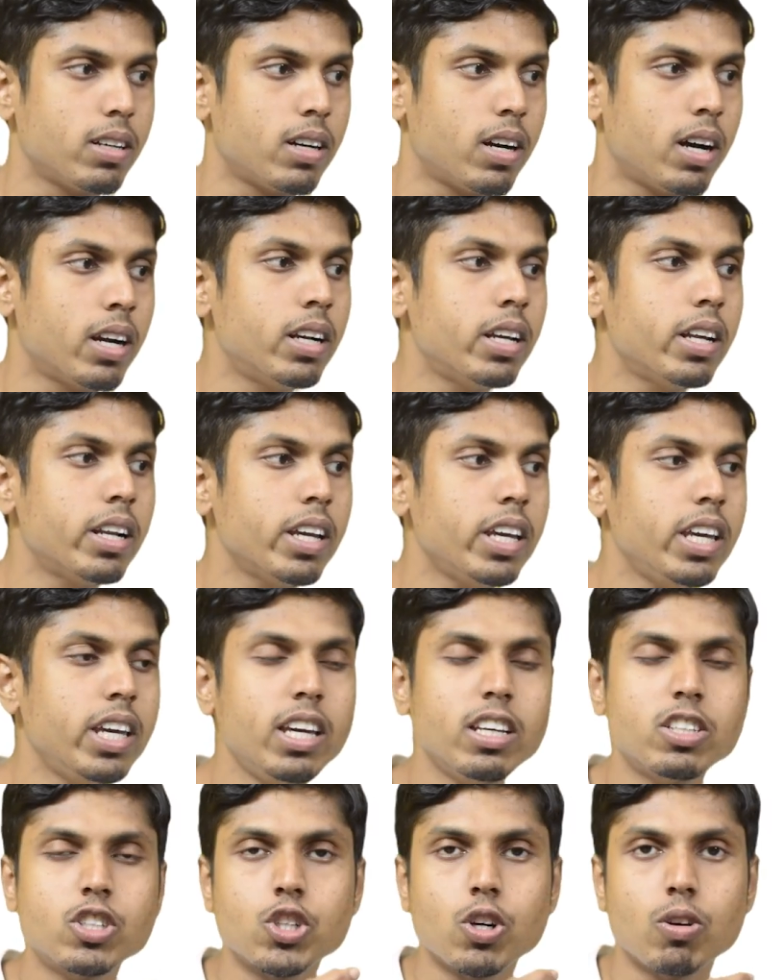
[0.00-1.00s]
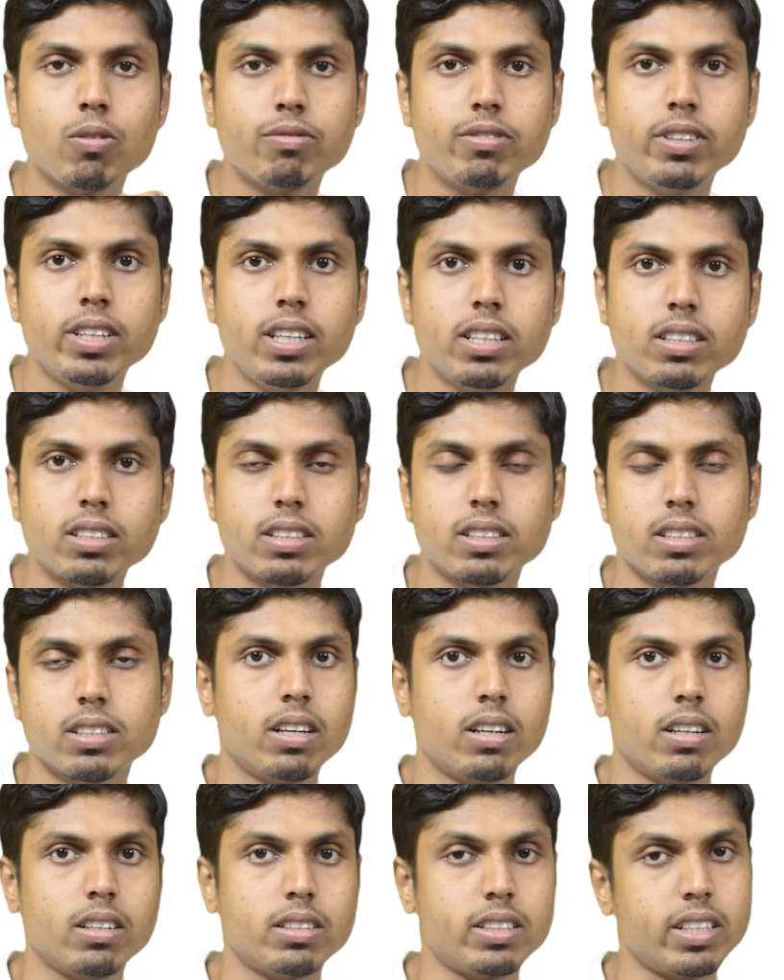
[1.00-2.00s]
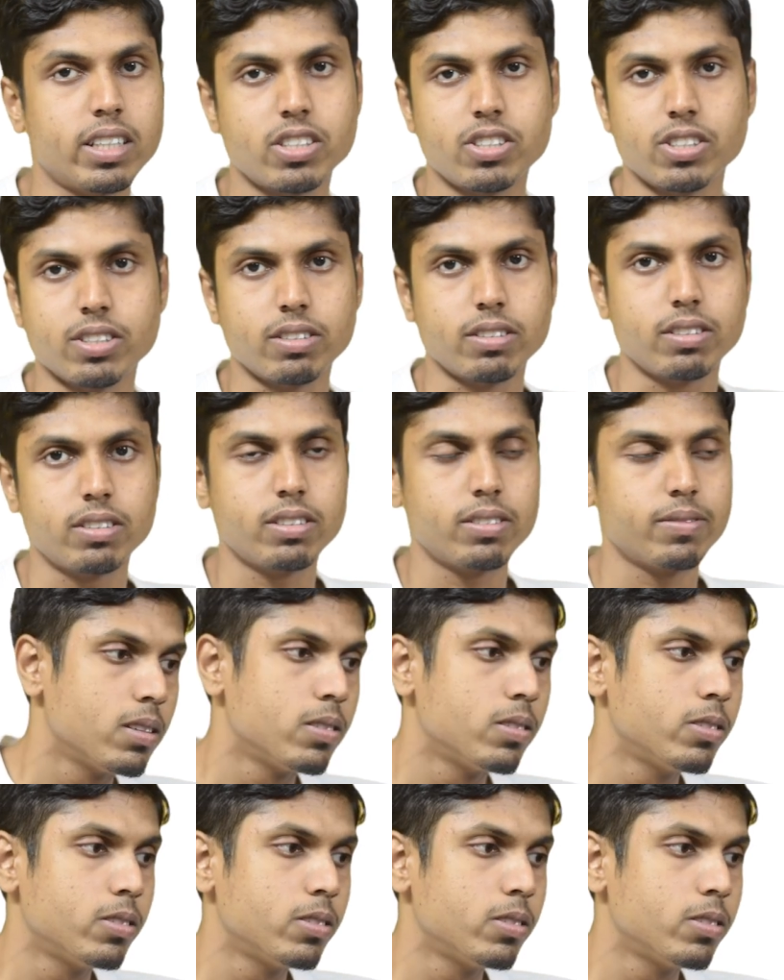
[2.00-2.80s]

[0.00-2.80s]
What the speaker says: under each of these sections.